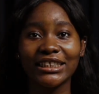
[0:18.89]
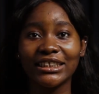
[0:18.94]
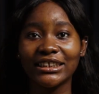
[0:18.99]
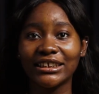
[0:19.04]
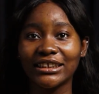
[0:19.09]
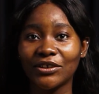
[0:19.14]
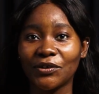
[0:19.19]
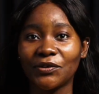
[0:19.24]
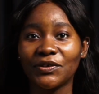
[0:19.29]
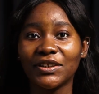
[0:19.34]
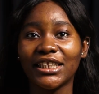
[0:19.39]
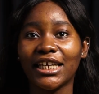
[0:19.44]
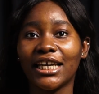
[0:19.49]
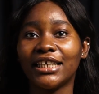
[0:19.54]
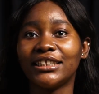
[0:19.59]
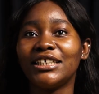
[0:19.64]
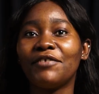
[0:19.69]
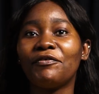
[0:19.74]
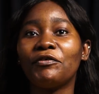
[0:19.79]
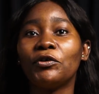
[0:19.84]
in this
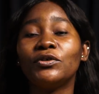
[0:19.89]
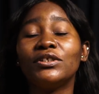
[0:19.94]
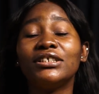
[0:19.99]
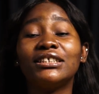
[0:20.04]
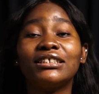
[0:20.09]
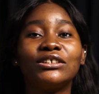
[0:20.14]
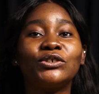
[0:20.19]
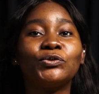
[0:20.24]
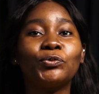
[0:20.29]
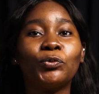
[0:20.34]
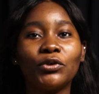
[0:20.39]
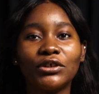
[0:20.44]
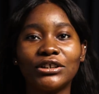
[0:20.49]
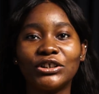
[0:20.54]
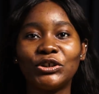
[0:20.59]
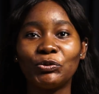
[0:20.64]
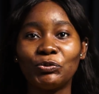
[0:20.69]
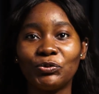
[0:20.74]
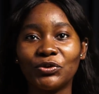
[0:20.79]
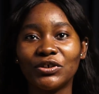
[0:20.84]
content, if you know this is
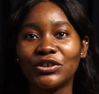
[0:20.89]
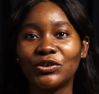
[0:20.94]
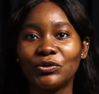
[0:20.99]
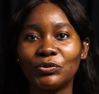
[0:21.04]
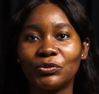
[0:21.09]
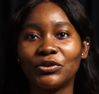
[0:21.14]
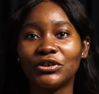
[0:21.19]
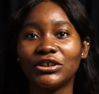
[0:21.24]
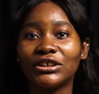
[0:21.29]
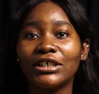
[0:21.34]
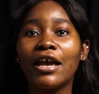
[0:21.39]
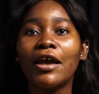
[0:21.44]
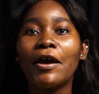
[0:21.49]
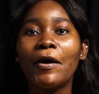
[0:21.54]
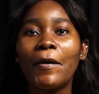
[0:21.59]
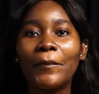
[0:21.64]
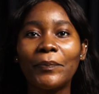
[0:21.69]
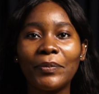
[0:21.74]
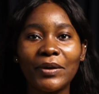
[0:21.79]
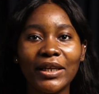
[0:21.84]
what you want to watch,
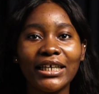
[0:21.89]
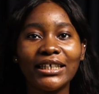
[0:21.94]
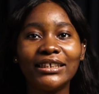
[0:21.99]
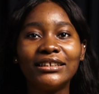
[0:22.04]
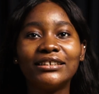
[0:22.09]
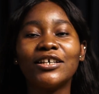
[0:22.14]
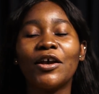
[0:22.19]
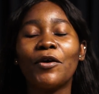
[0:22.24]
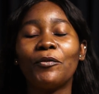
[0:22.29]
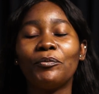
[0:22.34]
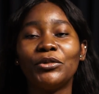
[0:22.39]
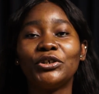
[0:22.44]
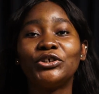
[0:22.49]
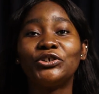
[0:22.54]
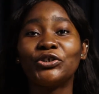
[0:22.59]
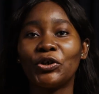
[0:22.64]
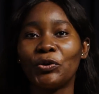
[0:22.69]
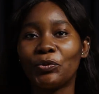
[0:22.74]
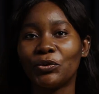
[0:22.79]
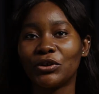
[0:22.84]
please make
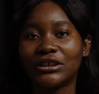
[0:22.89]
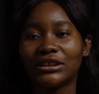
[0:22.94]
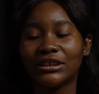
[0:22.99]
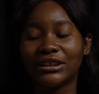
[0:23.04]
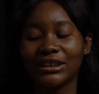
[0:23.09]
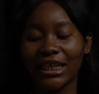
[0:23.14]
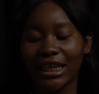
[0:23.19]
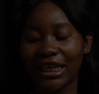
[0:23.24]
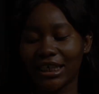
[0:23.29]
sure you watch to the